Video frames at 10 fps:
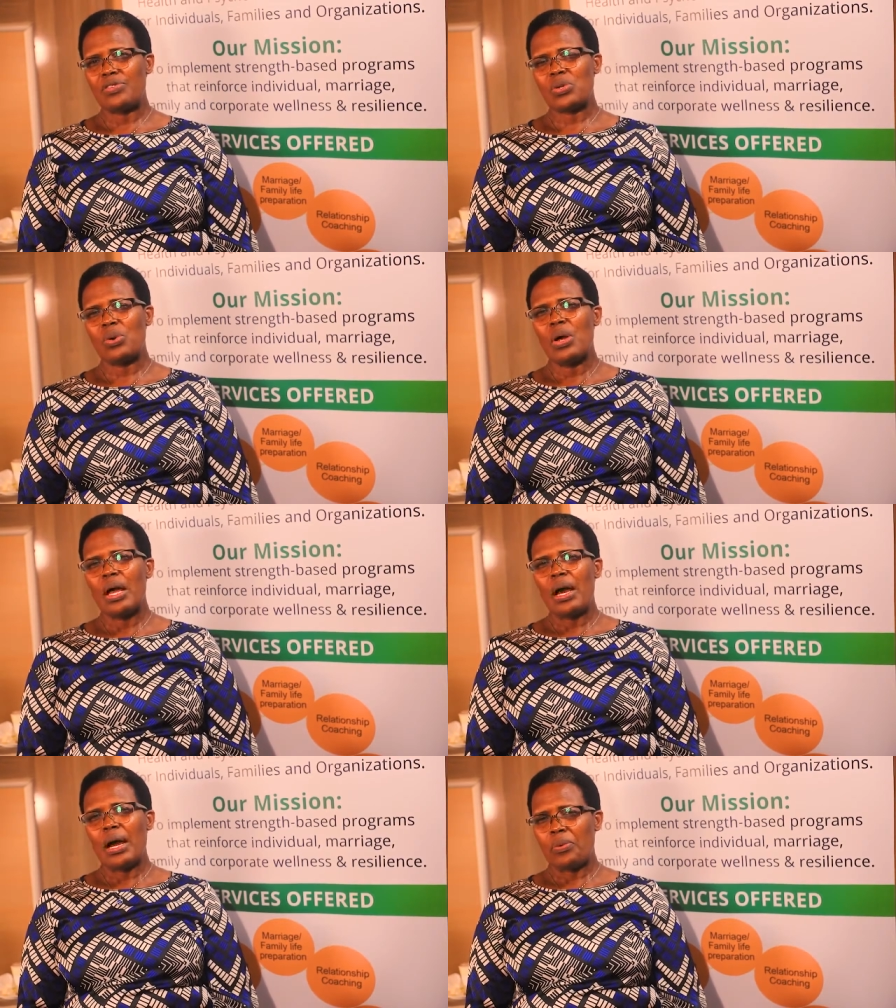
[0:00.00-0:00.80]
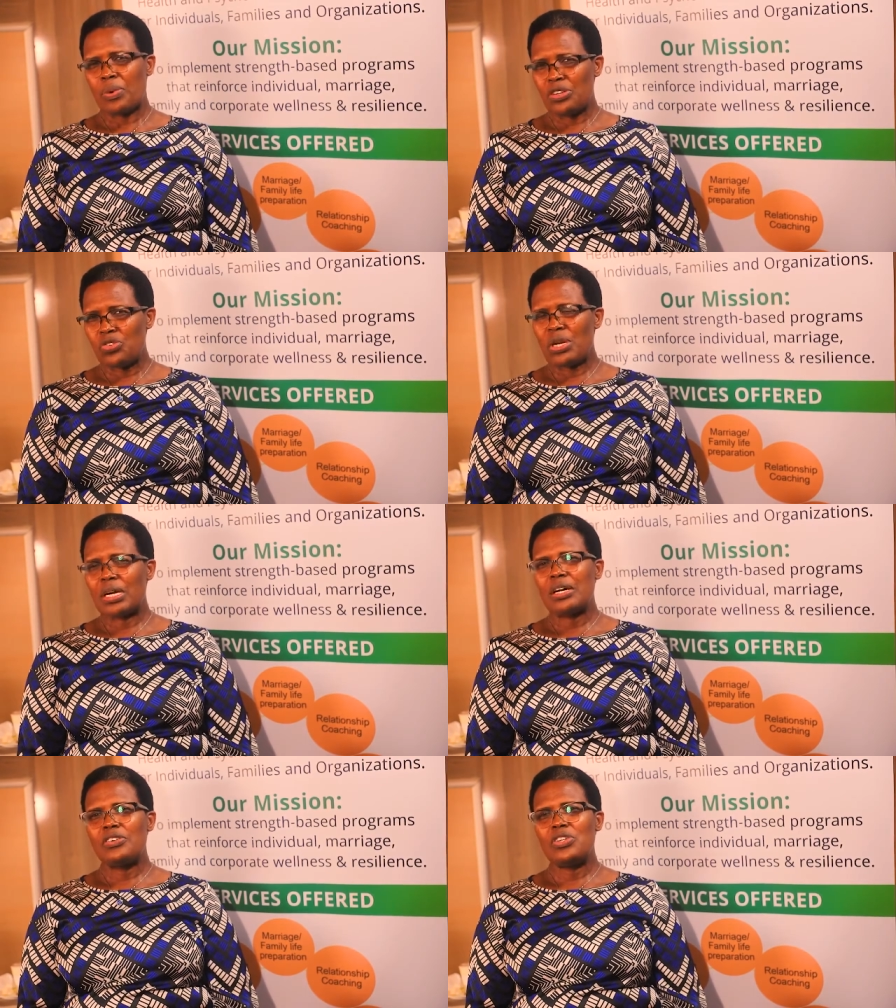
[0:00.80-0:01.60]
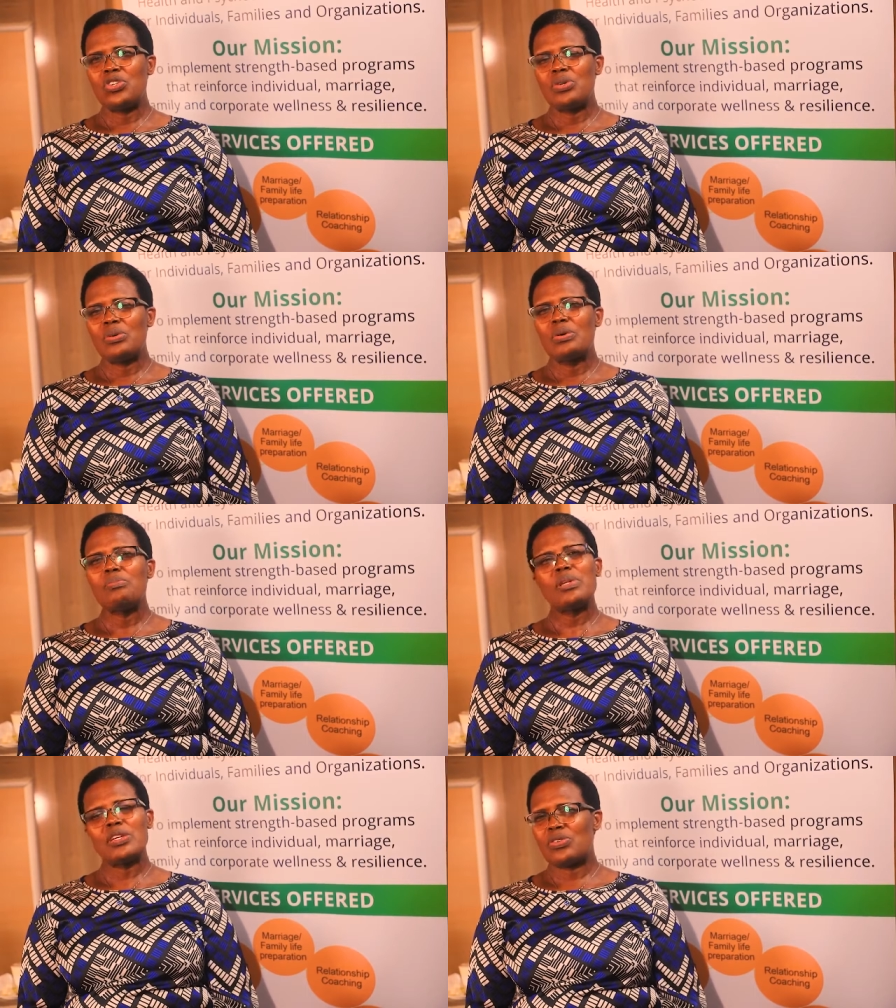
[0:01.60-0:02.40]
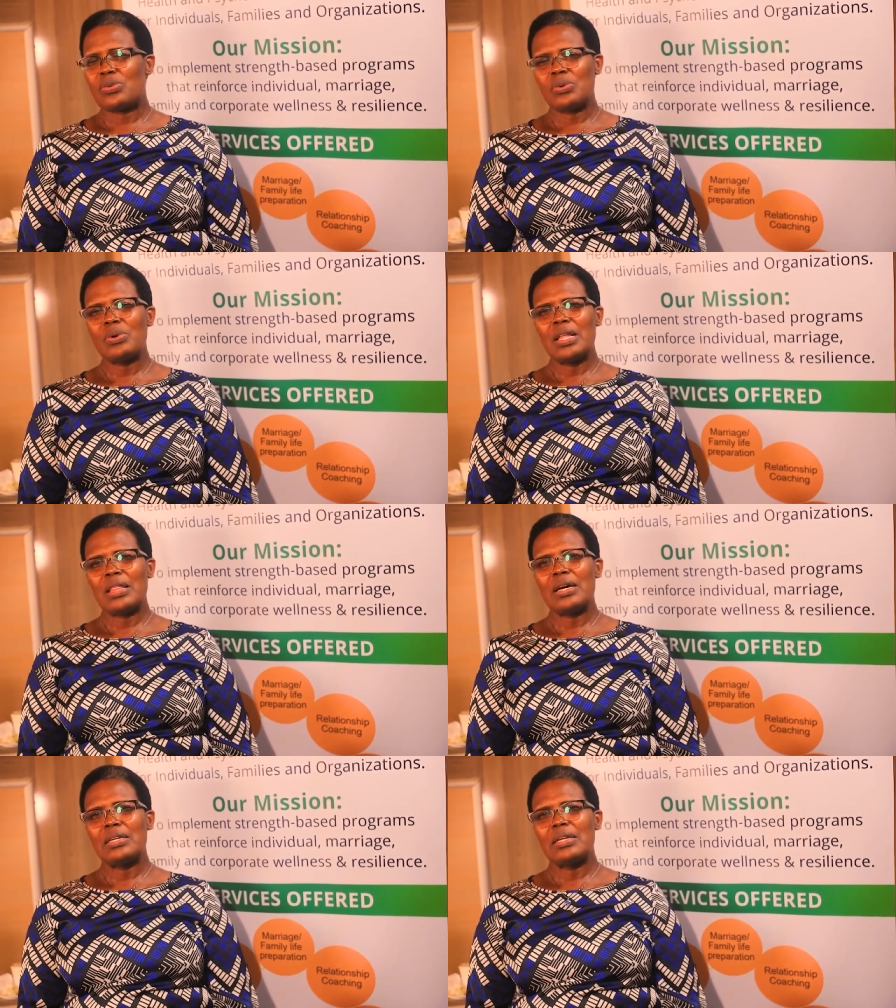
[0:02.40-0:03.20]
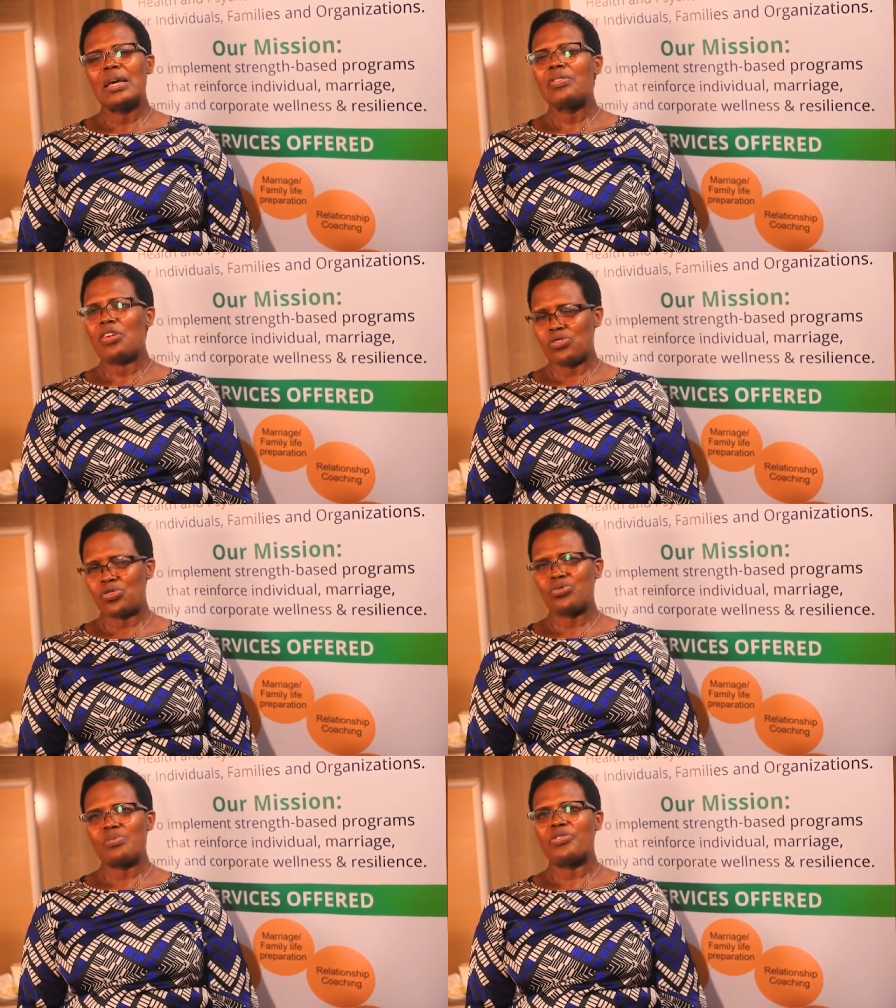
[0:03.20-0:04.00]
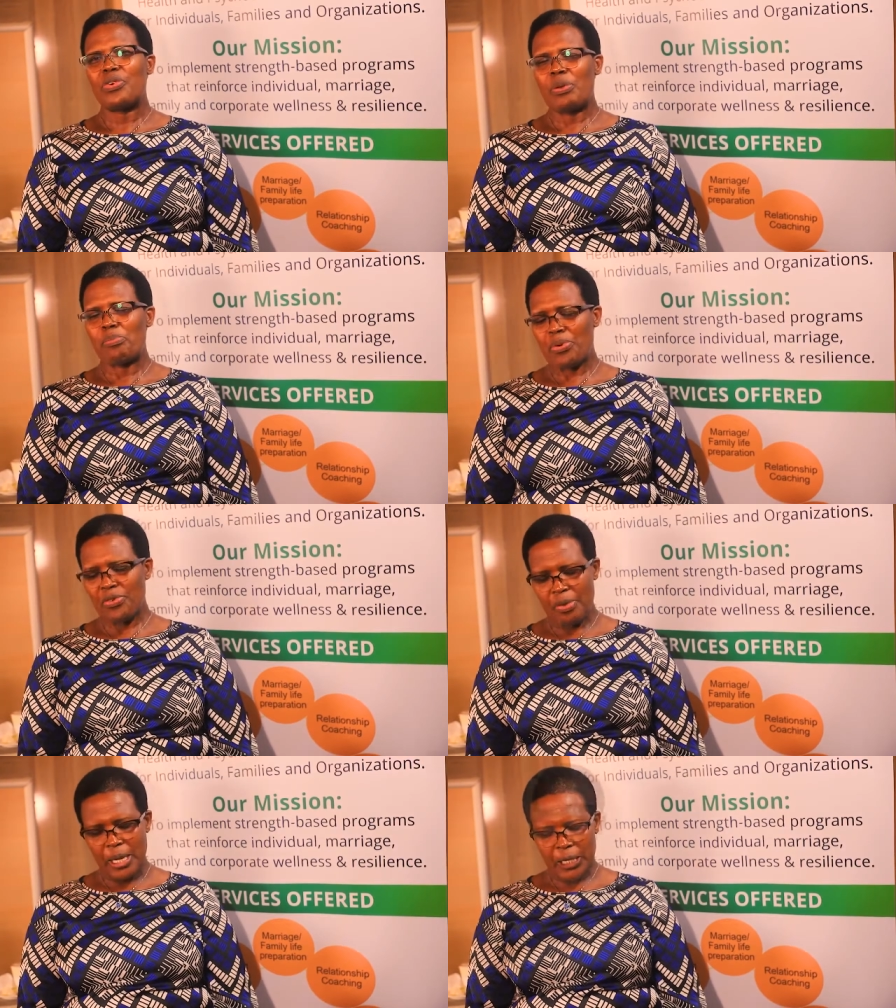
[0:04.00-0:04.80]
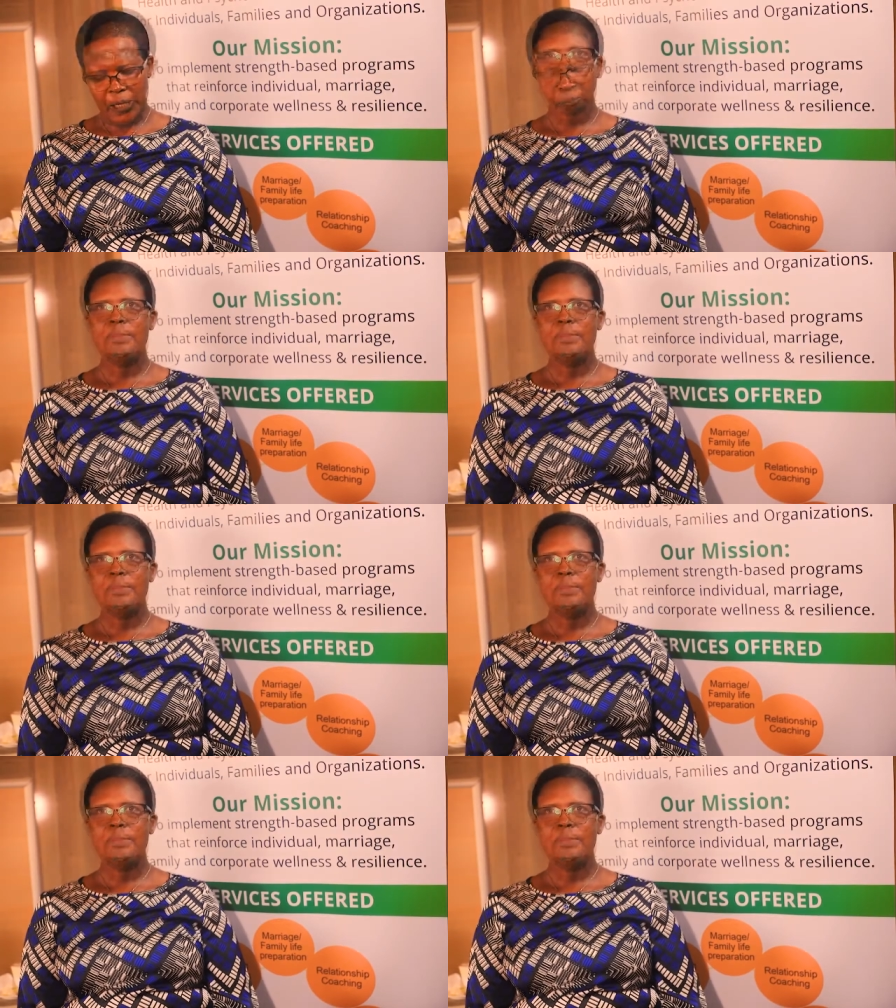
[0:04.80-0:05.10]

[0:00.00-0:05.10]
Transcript: So I want to encourage you, please look at that. There's room for improvement.